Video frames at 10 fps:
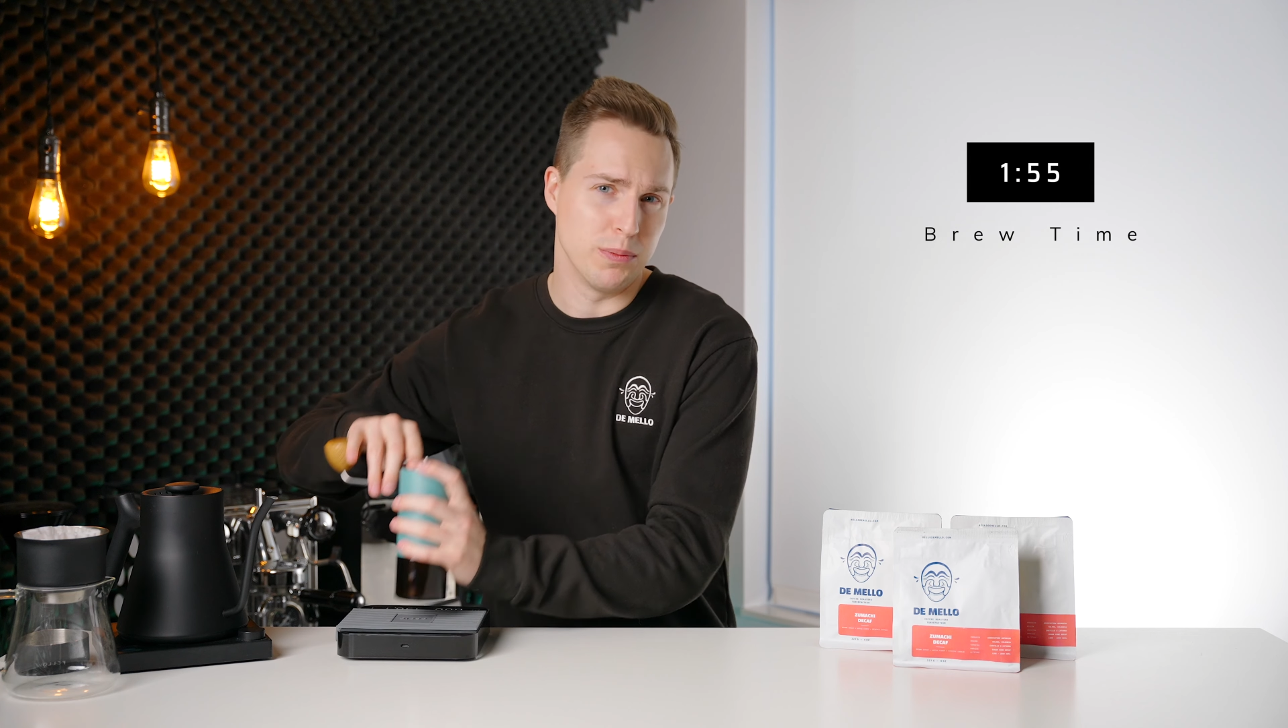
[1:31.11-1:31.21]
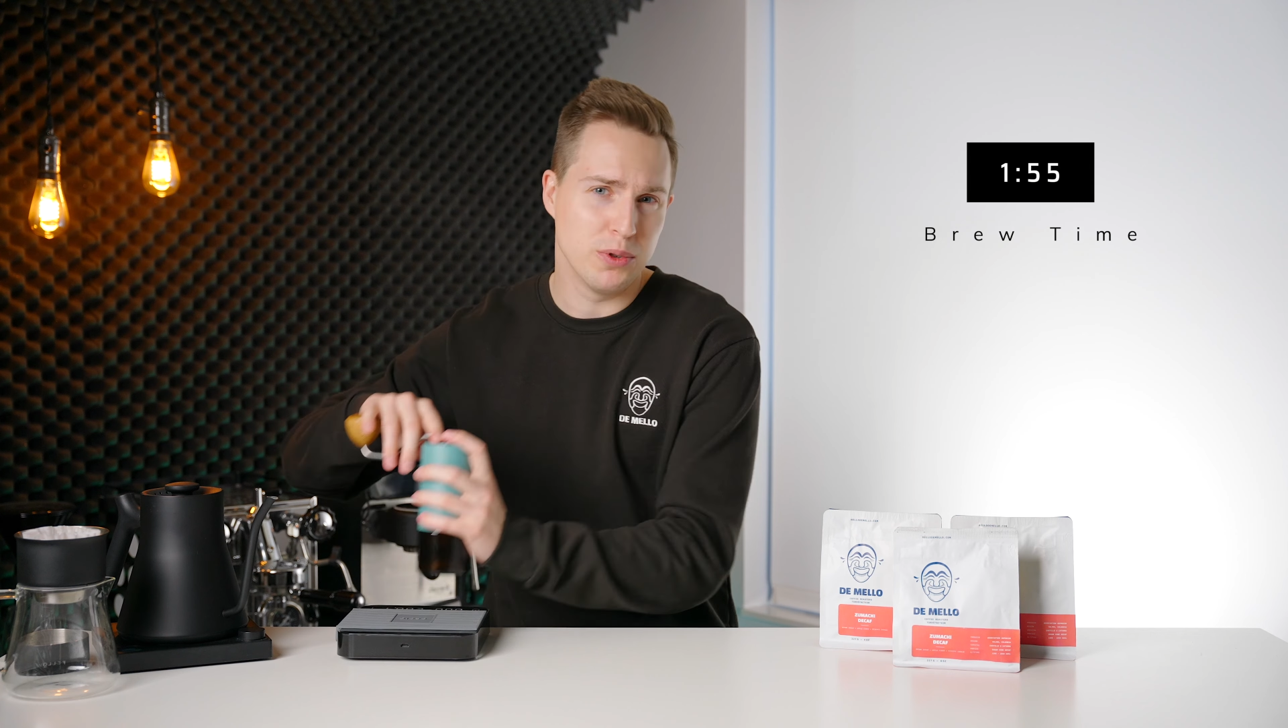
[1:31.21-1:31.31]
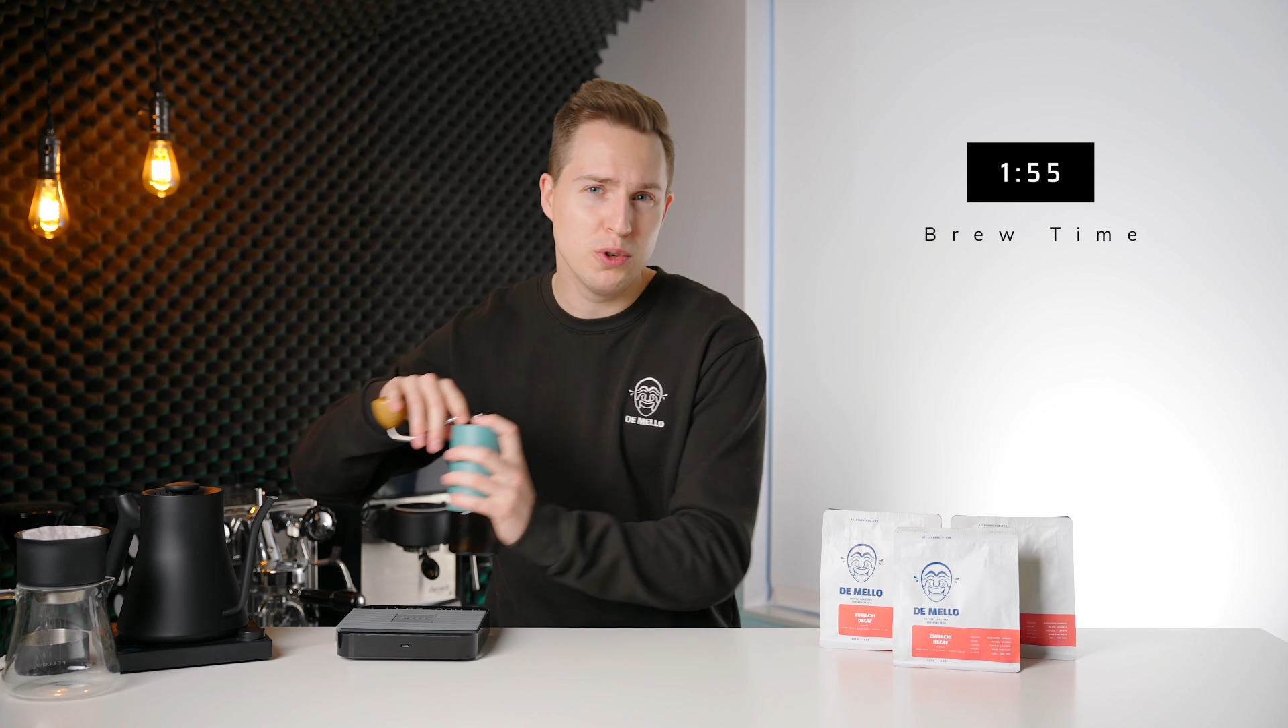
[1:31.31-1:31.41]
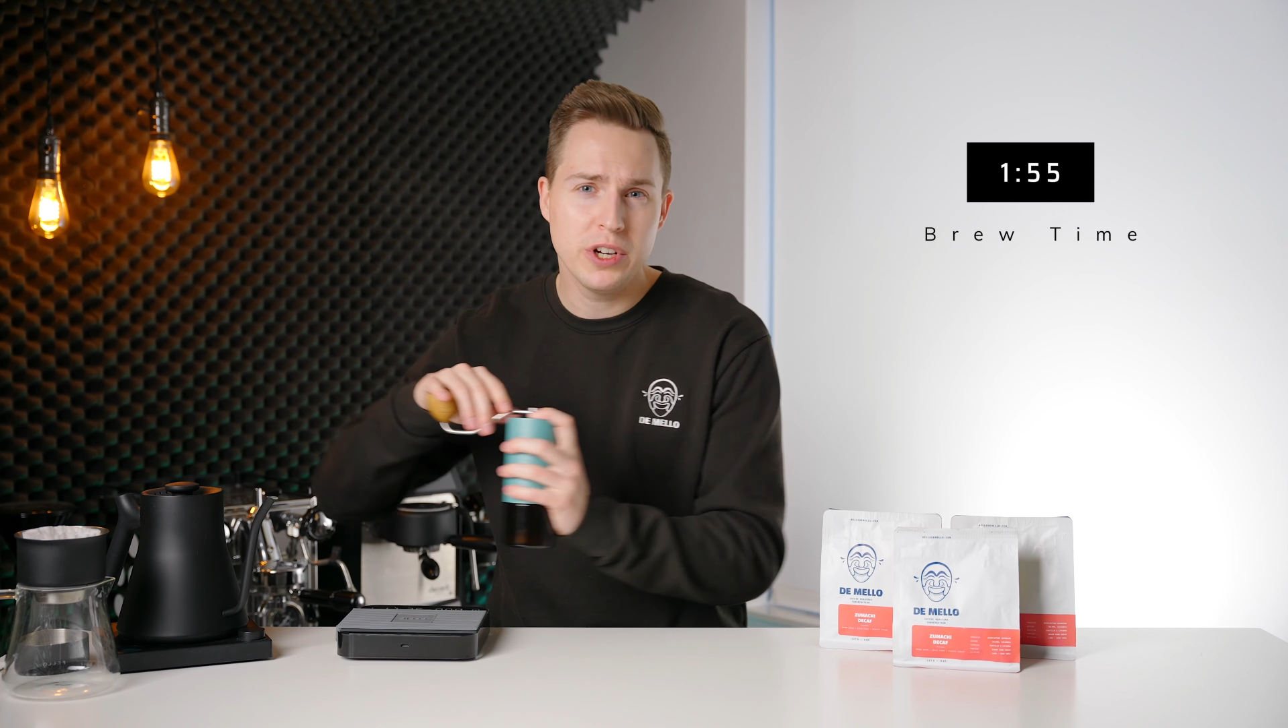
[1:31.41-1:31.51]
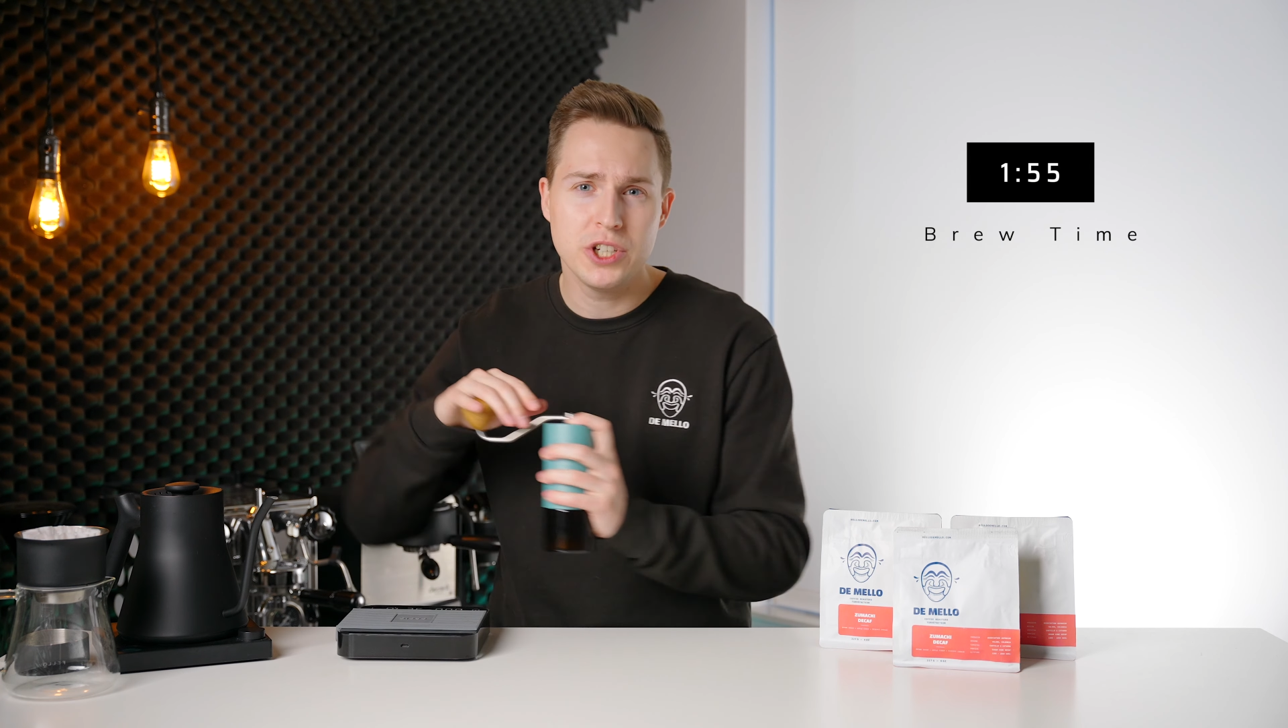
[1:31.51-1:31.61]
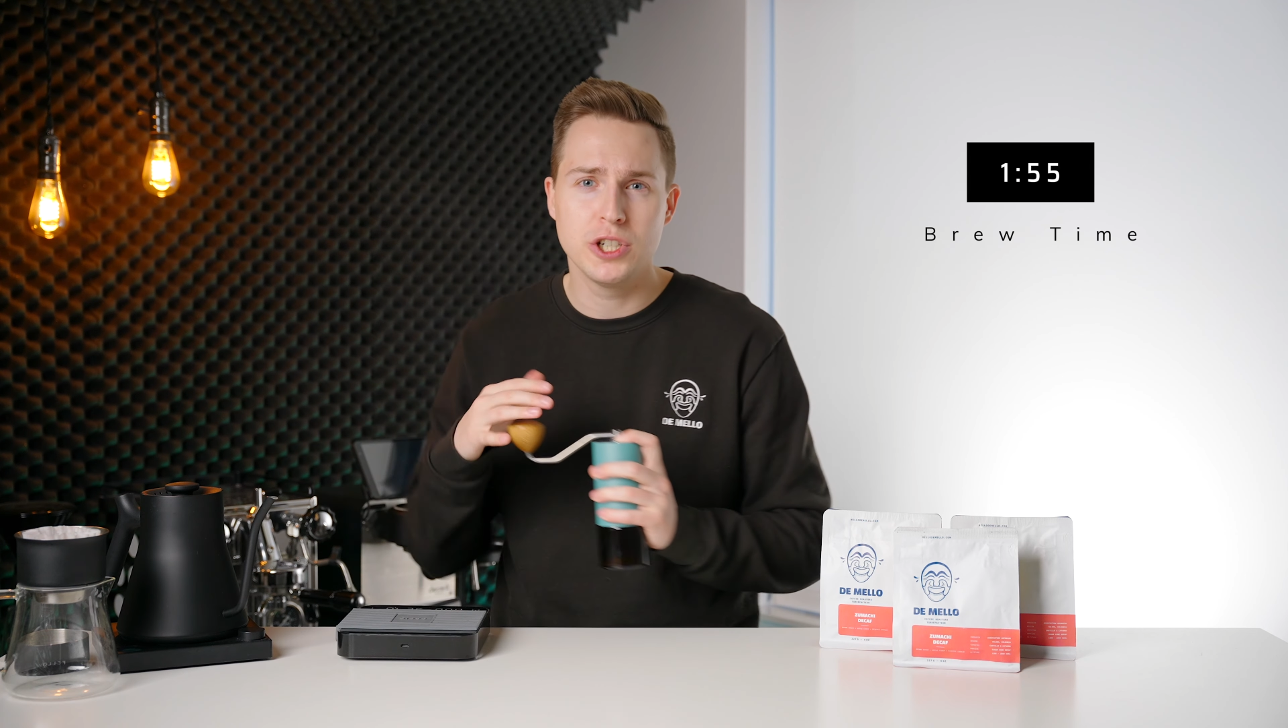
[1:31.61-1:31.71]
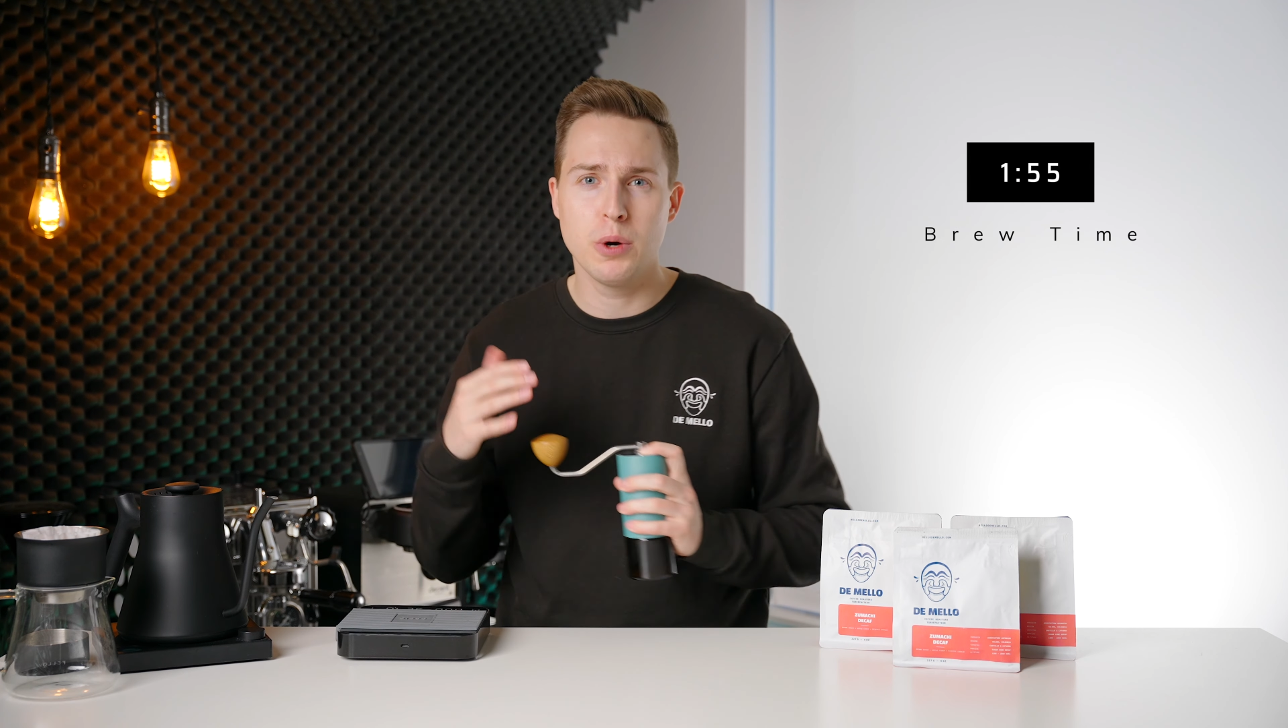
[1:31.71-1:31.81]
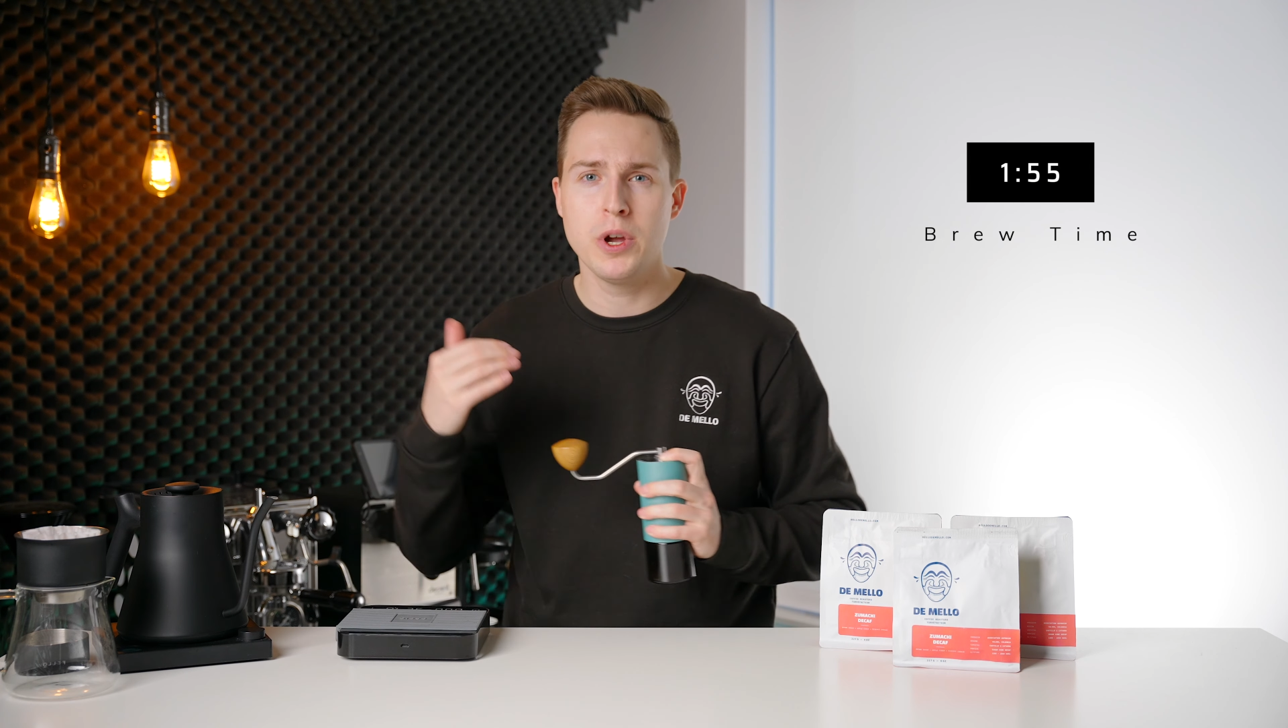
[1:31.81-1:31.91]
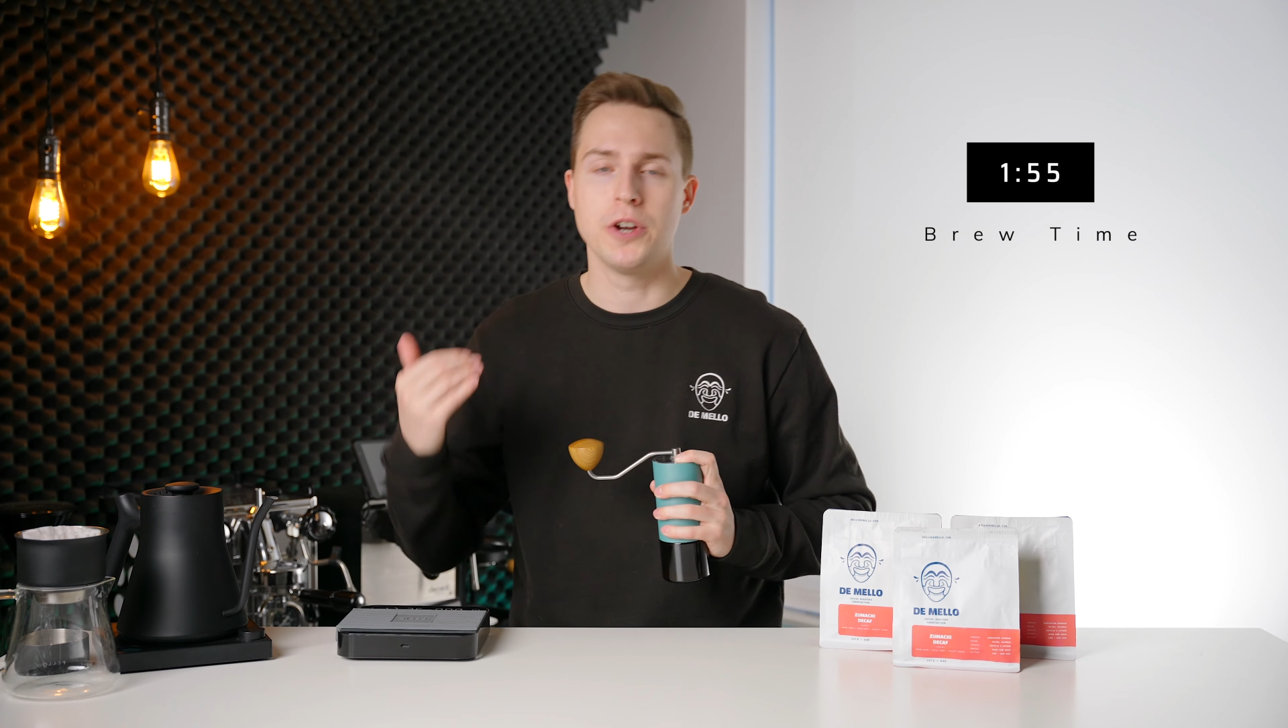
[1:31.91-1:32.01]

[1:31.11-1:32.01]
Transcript: brew ratio,